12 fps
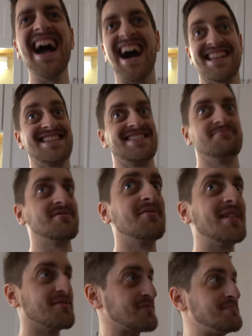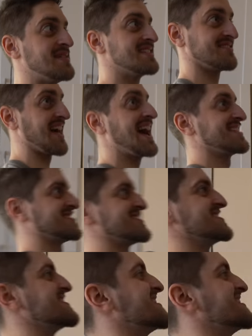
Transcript: yeah, we don't want to repeat last year.